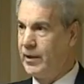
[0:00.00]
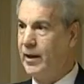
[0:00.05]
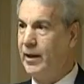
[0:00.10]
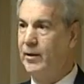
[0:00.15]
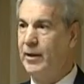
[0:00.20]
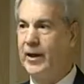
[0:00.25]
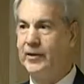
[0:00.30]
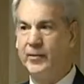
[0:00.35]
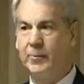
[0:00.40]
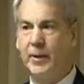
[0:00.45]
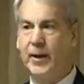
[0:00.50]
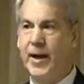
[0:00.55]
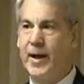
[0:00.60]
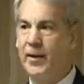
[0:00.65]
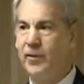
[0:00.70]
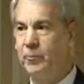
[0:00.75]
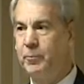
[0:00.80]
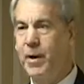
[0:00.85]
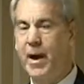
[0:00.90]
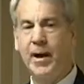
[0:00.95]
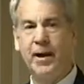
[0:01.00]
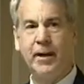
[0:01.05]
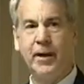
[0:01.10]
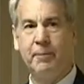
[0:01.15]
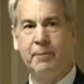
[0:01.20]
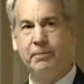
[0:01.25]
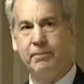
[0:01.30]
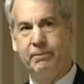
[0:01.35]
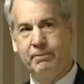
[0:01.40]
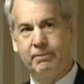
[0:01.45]
lots of bananas piling up.
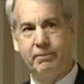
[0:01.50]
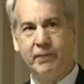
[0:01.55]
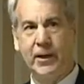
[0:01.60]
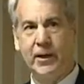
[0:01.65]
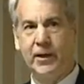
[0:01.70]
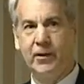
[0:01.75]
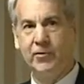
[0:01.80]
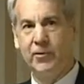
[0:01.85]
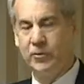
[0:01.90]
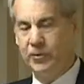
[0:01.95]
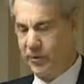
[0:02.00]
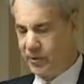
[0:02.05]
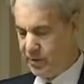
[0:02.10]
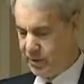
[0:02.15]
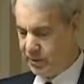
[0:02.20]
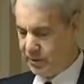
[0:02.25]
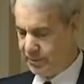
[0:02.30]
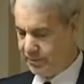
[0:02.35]
Monkey's doing good.